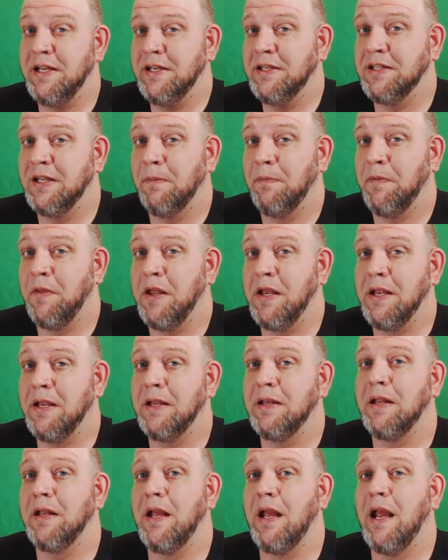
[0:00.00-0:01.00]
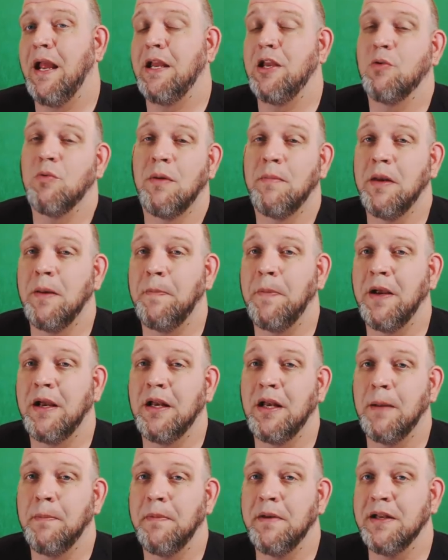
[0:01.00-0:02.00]
see something and you want me to
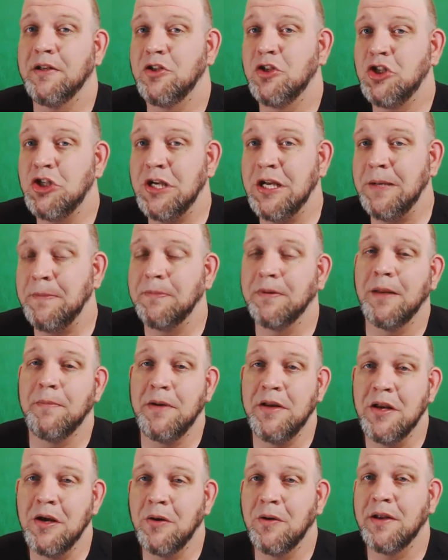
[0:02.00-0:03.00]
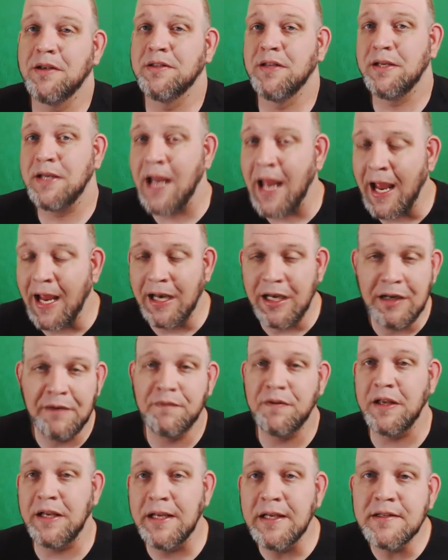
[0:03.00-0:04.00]
pick it up and it's cheap, let me know. And I said, yeah,
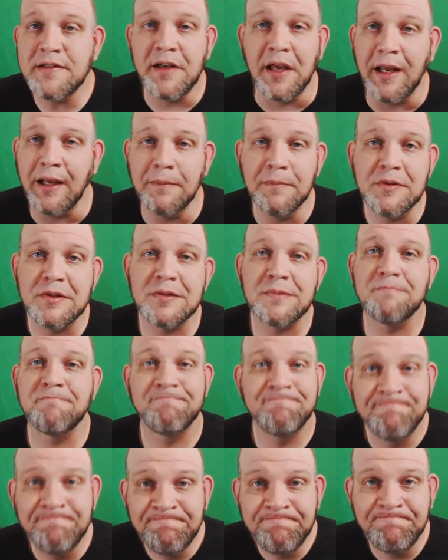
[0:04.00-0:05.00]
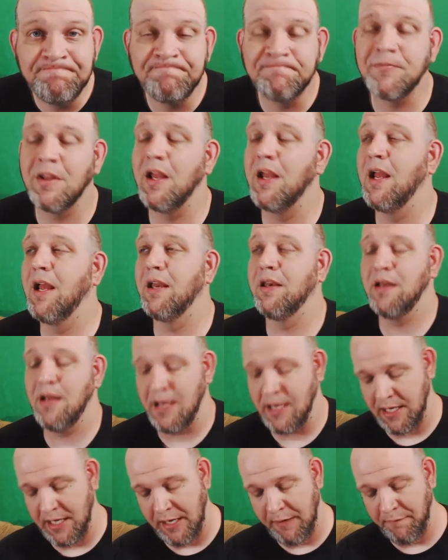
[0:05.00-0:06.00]
any of the Ys games.
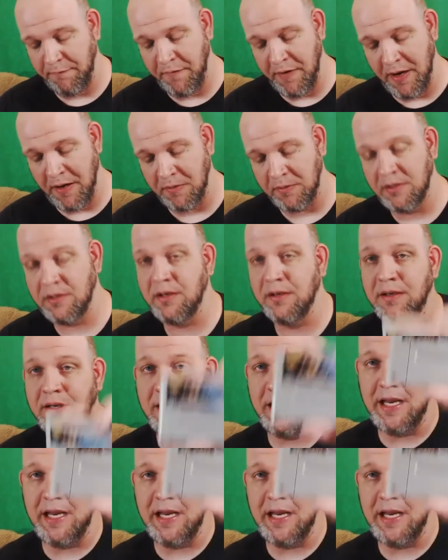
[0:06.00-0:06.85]
And he found